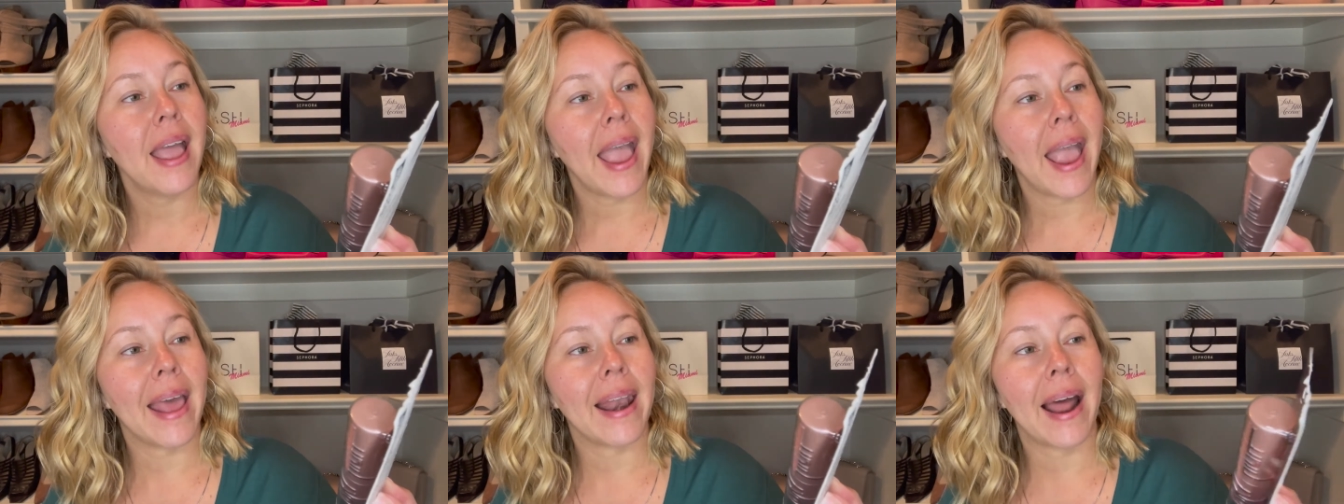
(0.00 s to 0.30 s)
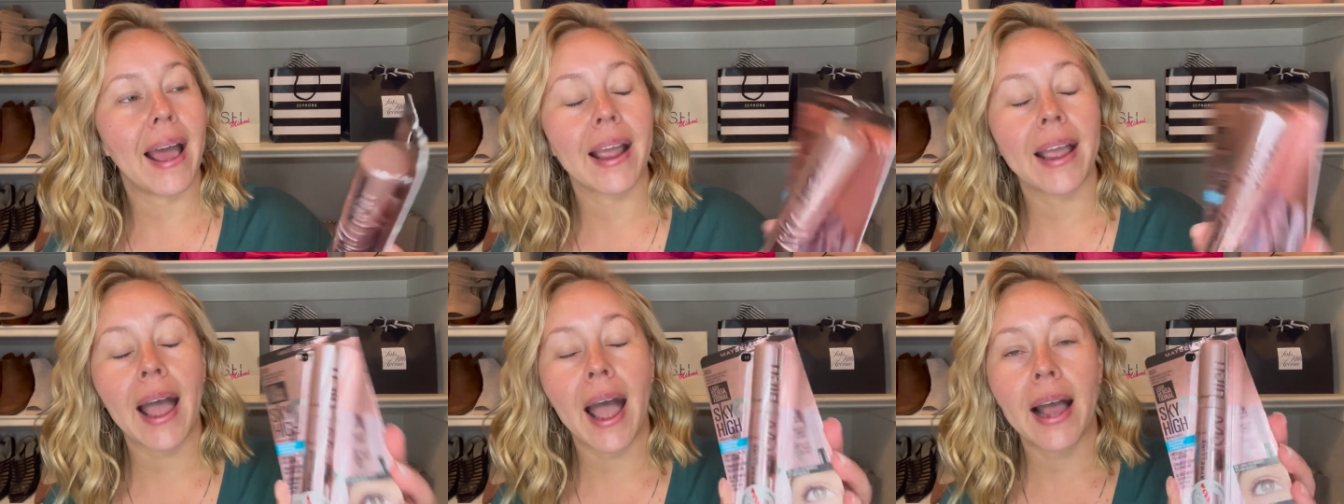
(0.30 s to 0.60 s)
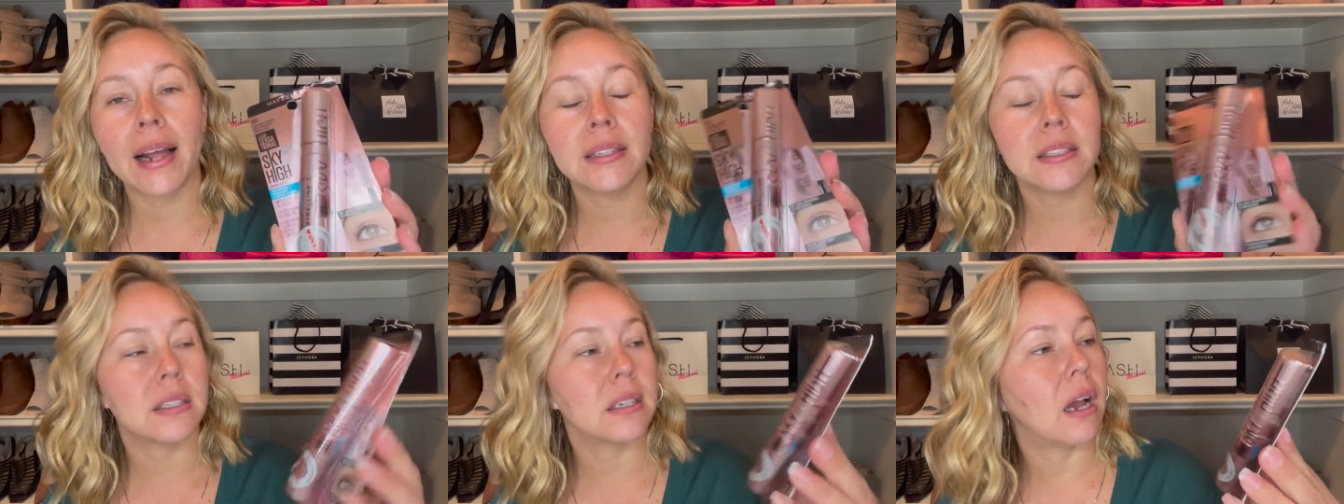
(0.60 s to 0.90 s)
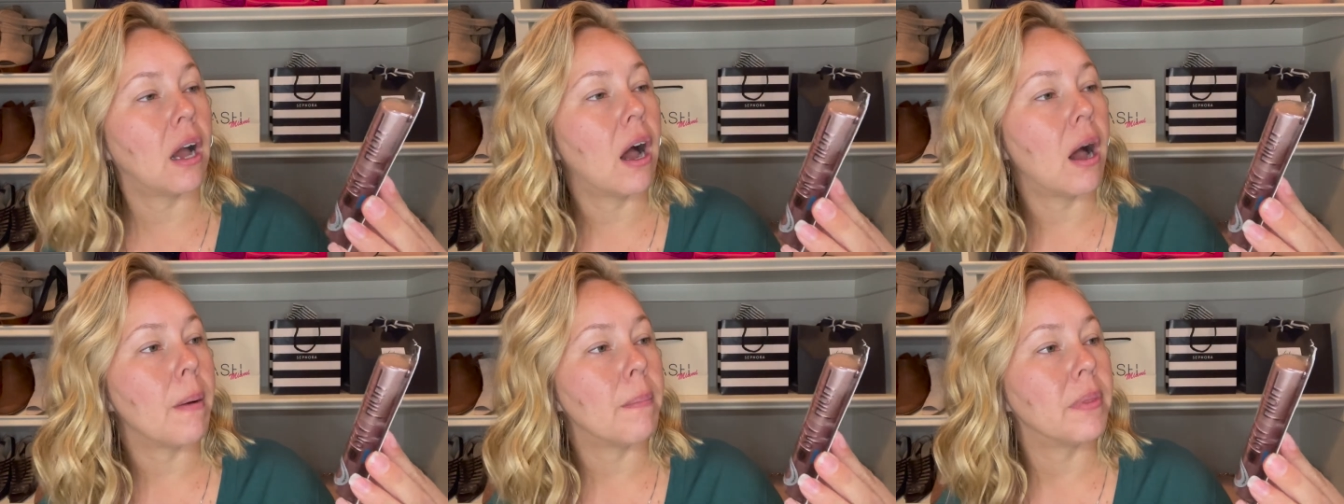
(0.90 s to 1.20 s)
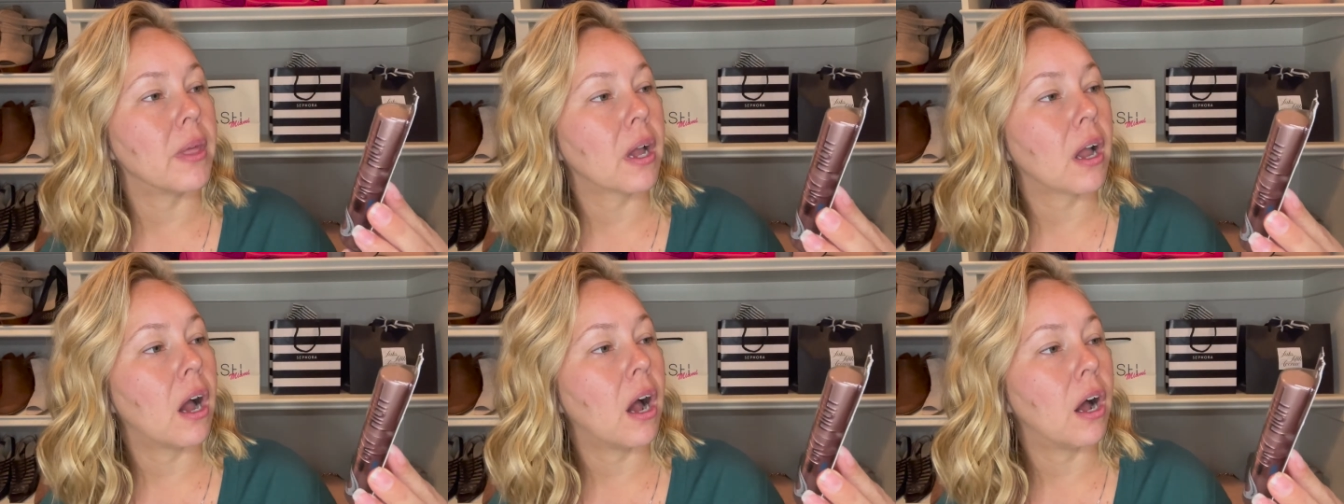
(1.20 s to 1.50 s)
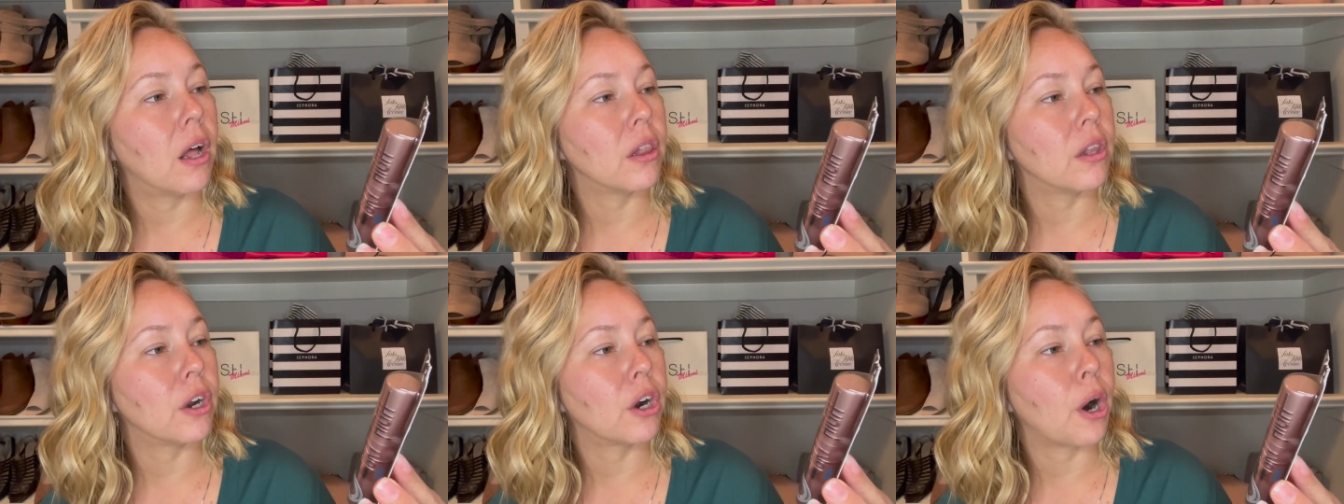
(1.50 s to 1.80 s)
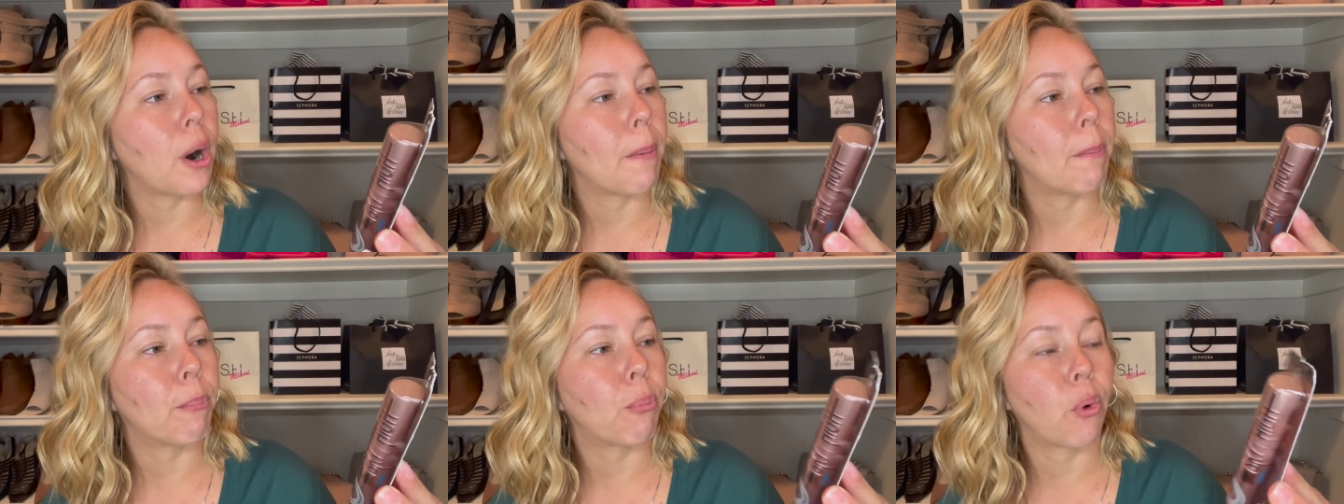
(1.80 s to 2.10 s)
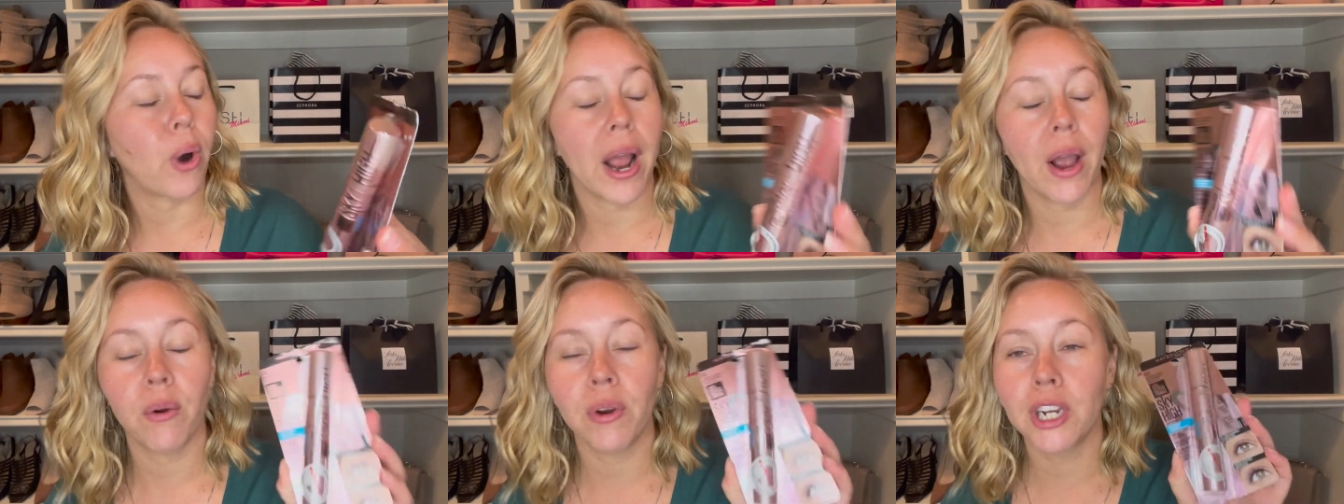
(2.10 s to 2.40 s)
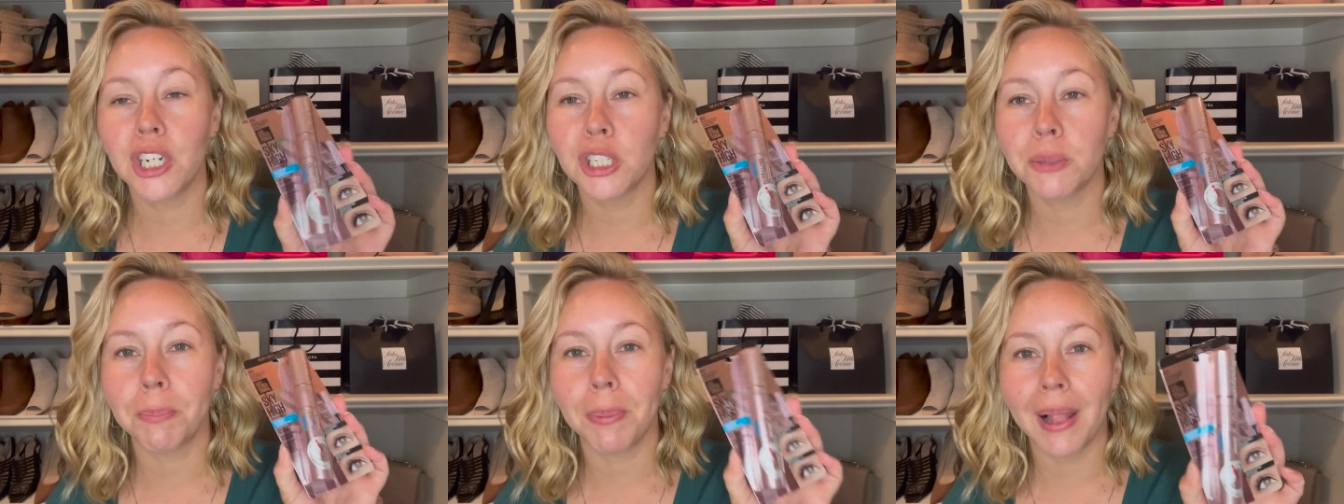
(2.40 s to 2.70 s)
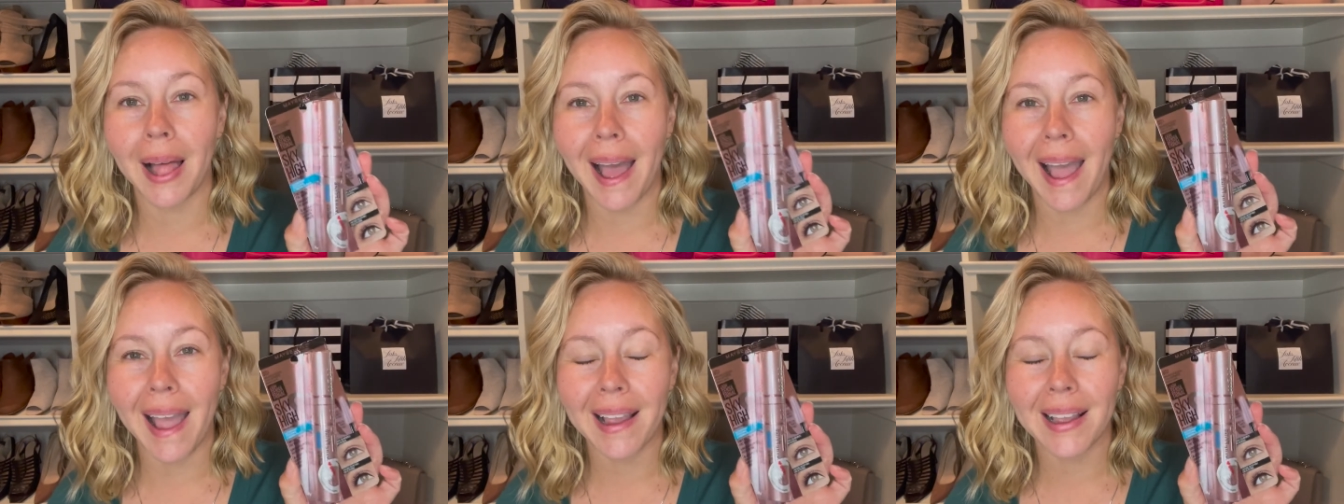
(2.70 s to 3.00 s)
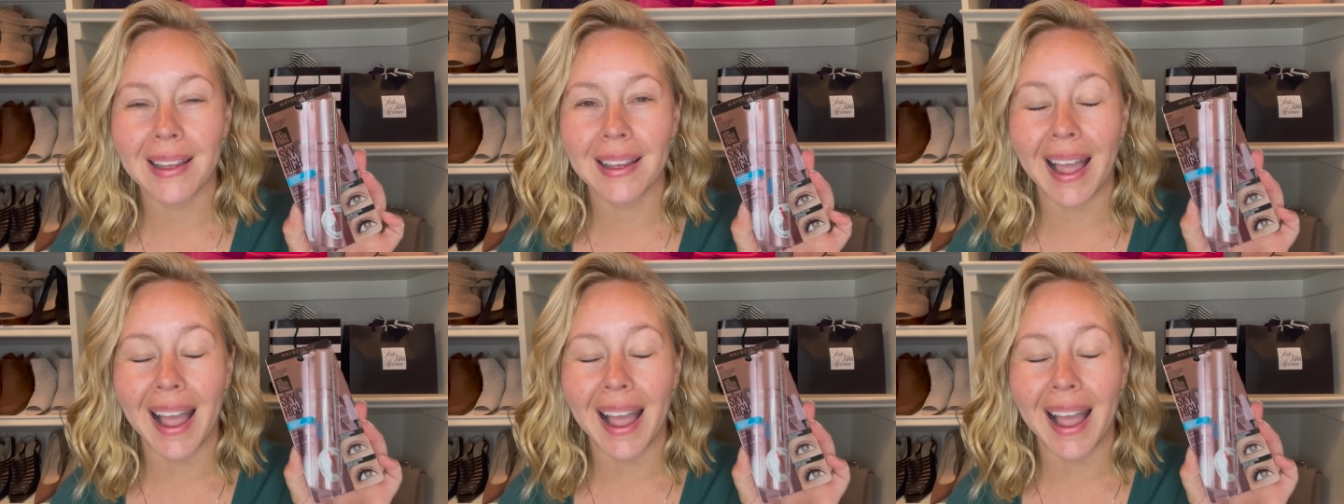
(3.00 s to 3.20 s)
and I got the color brownish black.